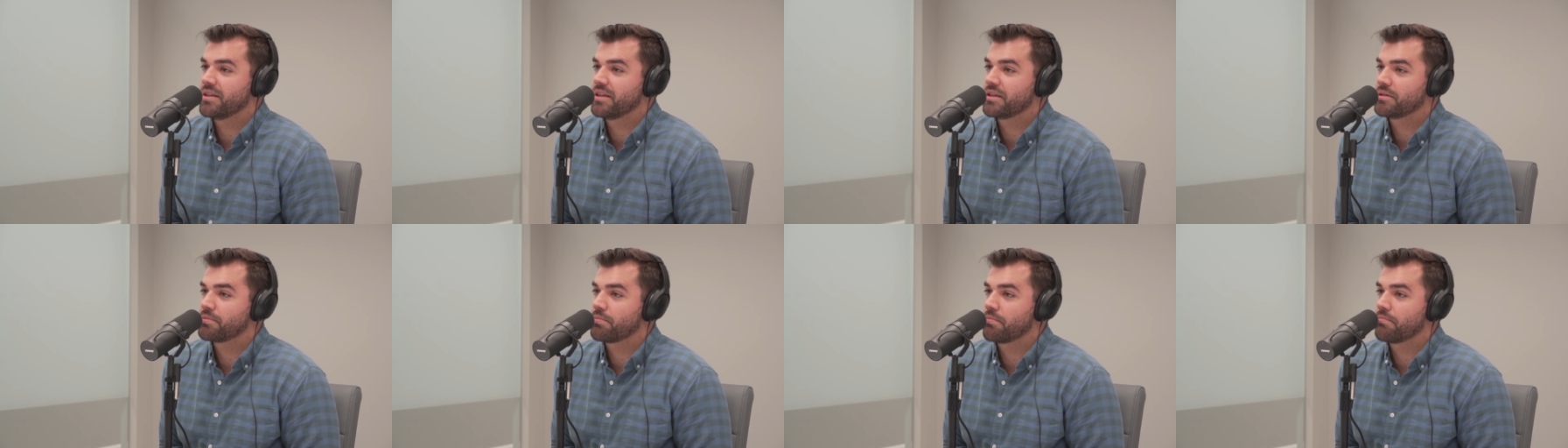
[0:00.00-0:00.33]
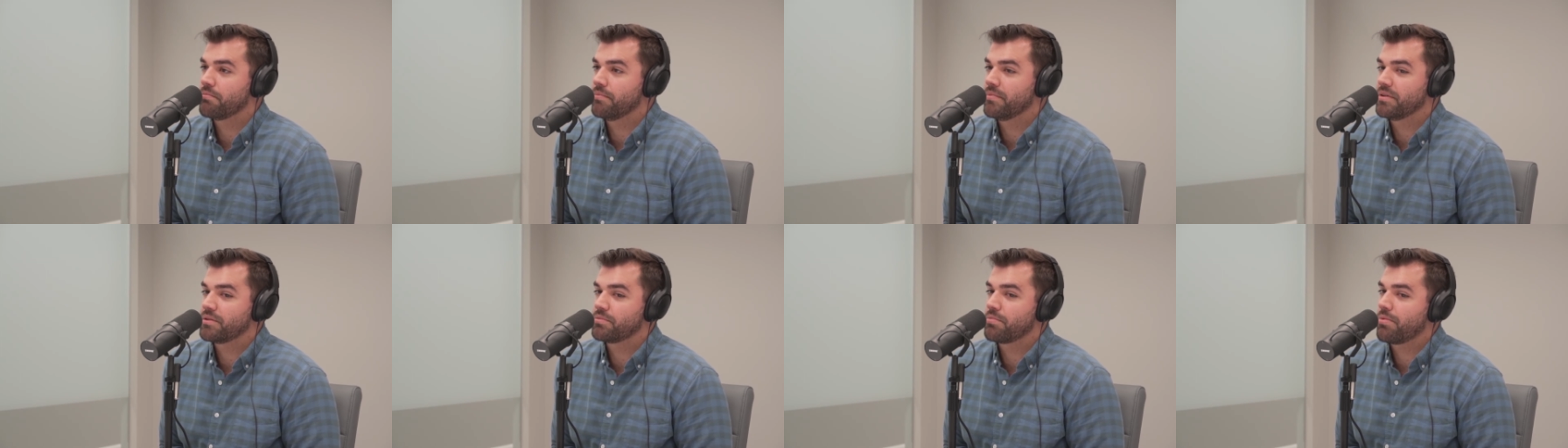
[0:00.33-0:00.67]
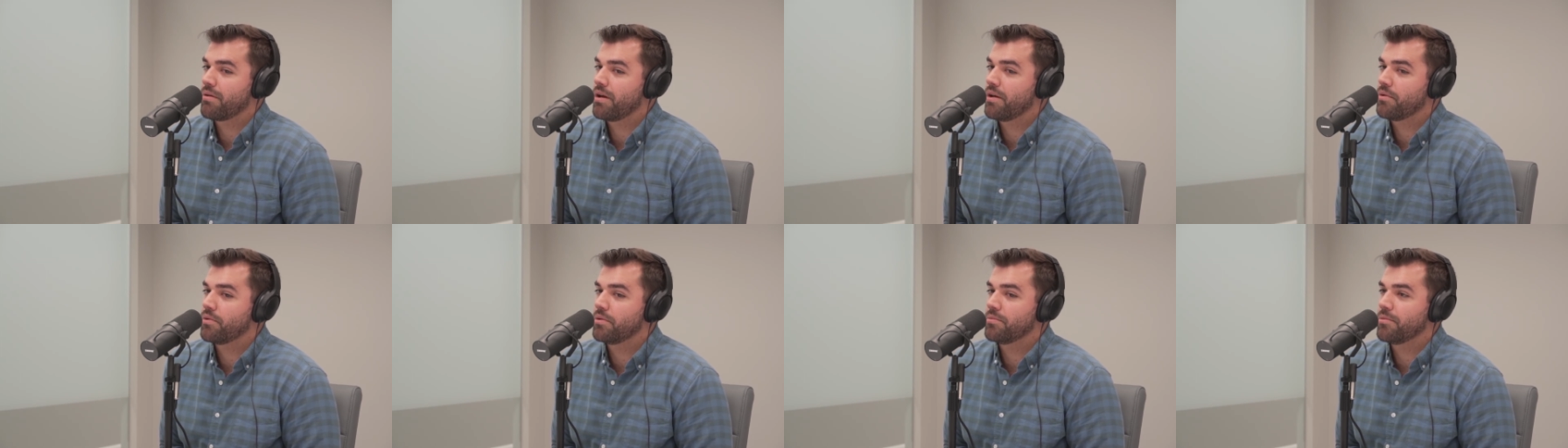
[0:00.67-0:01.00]
that's
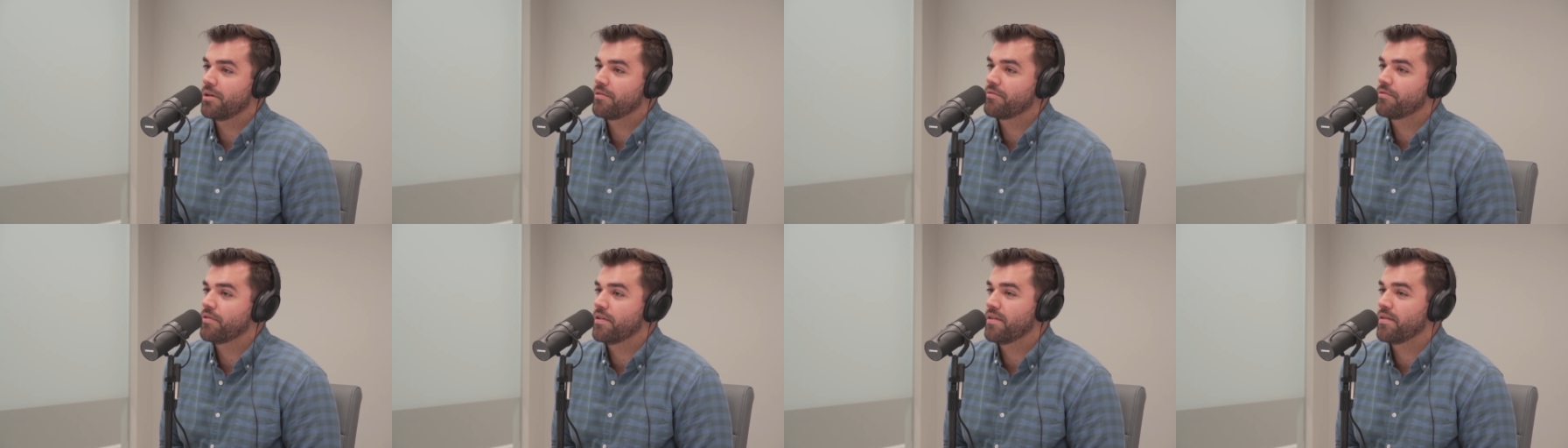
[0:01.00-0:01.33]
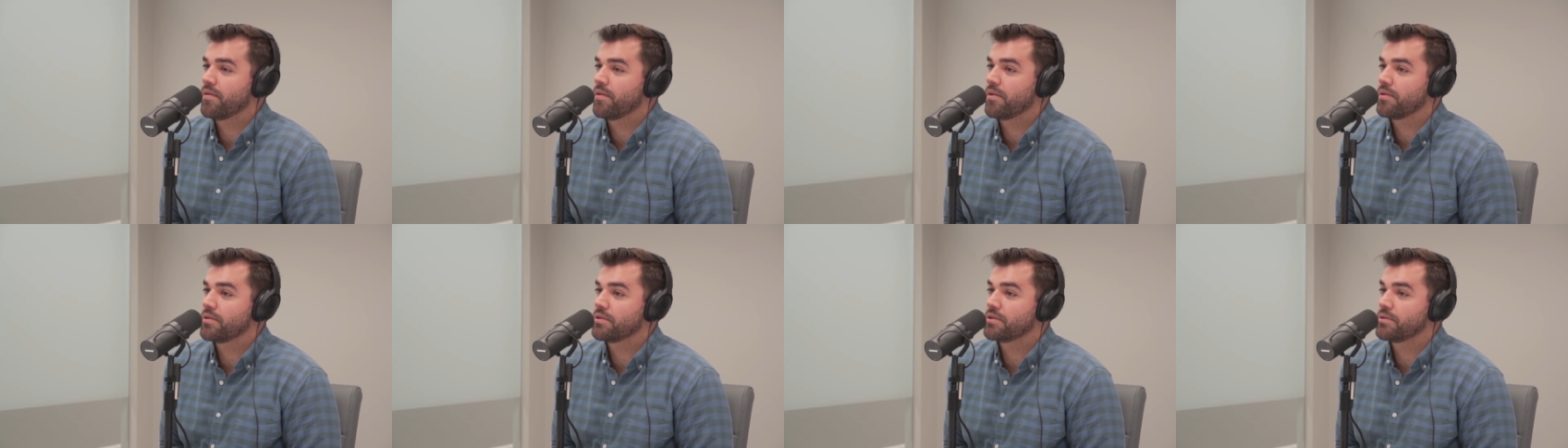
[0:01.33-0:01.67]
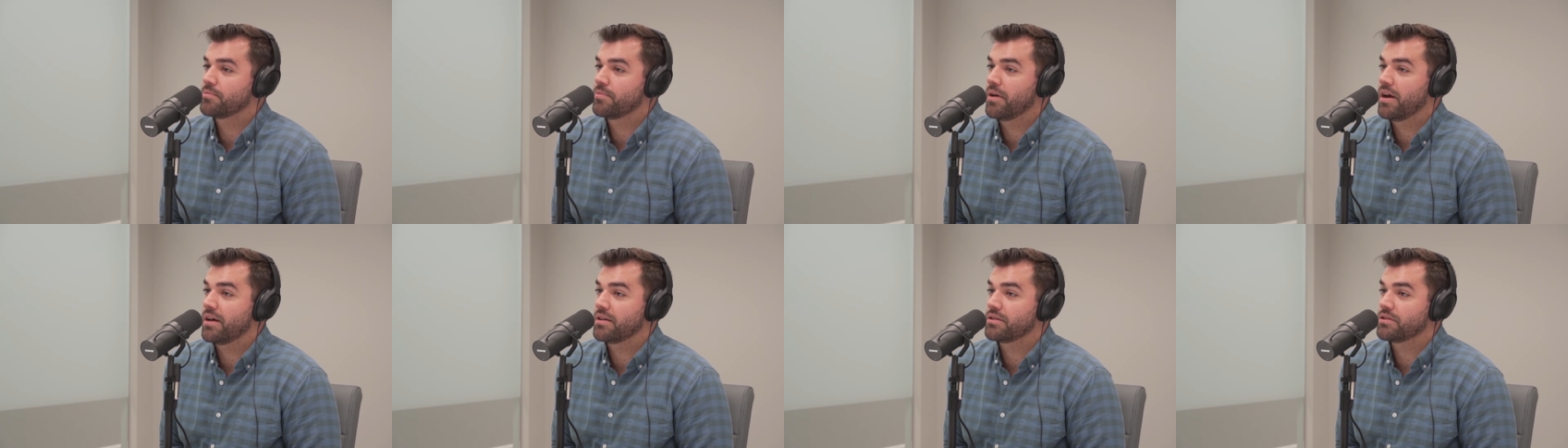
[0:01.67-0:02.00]
probably one of my favorite
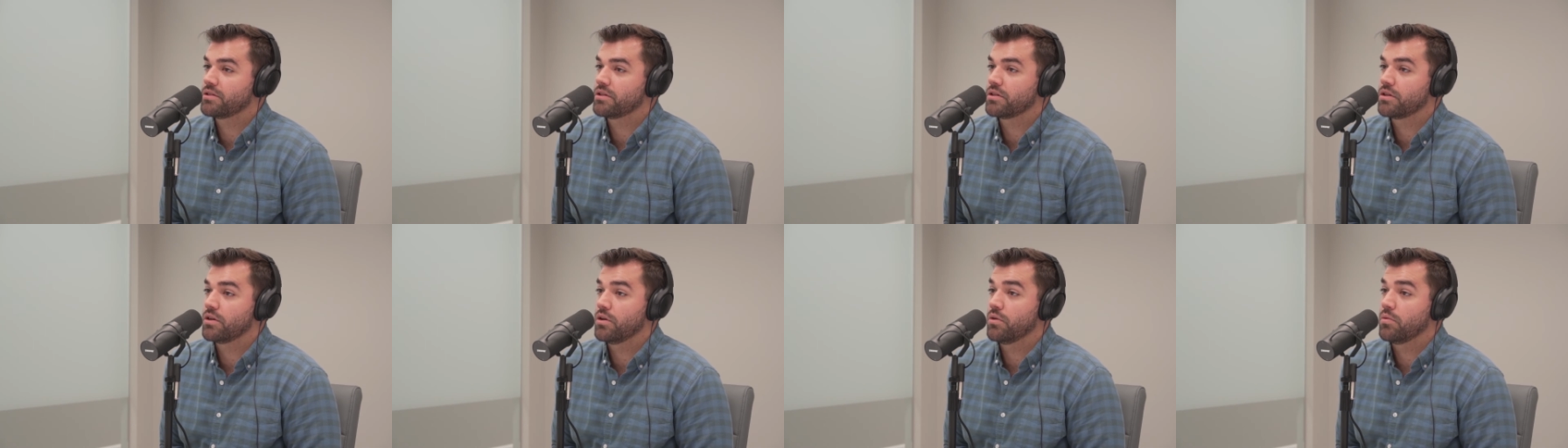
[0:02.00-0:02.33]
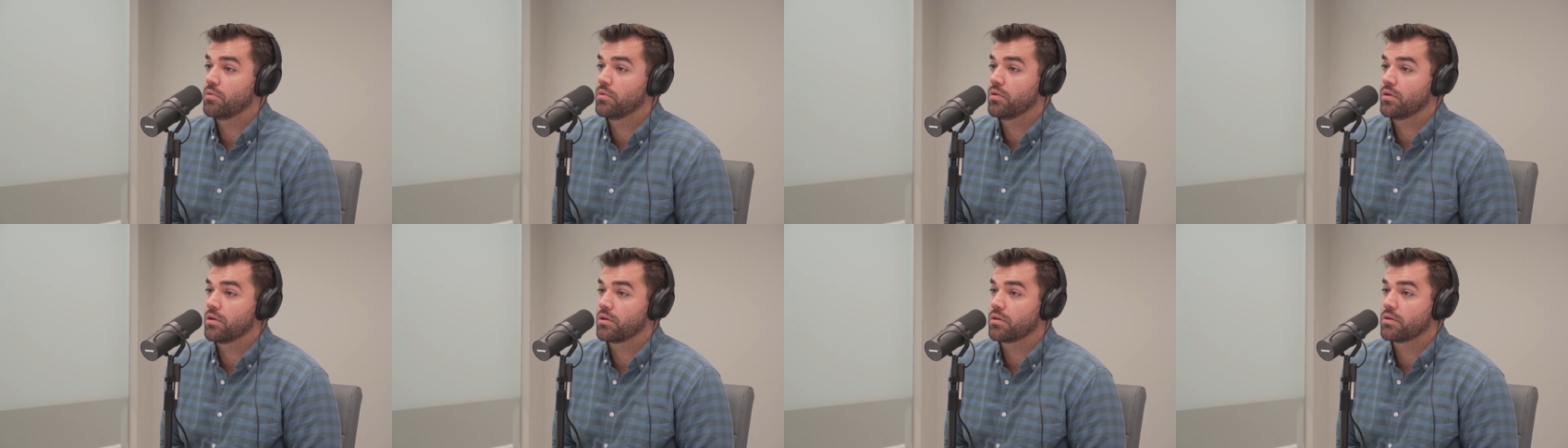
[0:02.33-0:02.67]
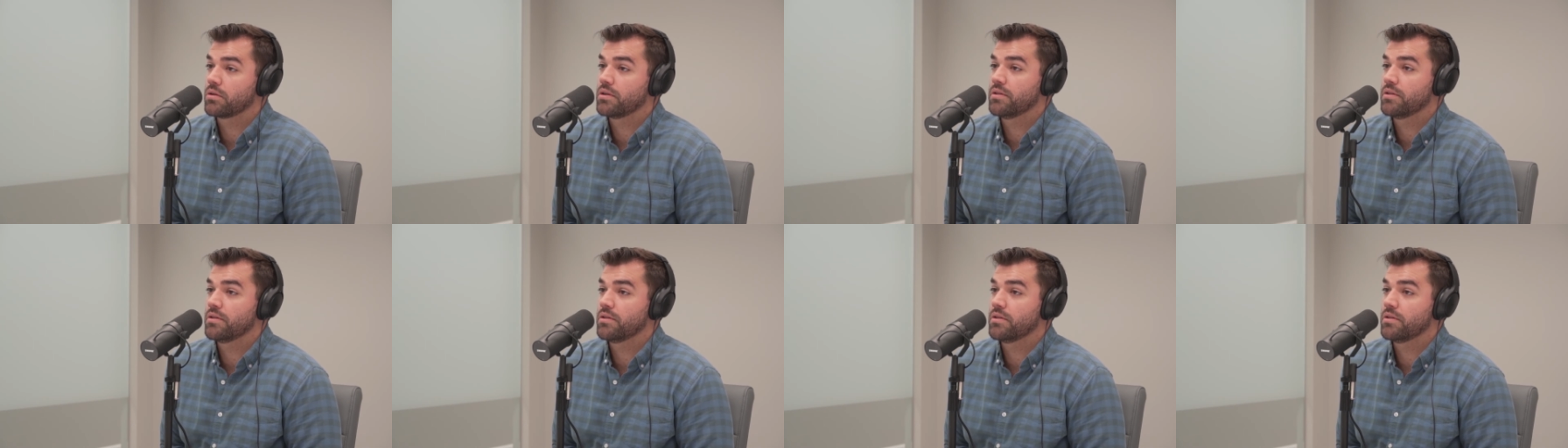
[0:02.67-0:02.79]
spots to go work.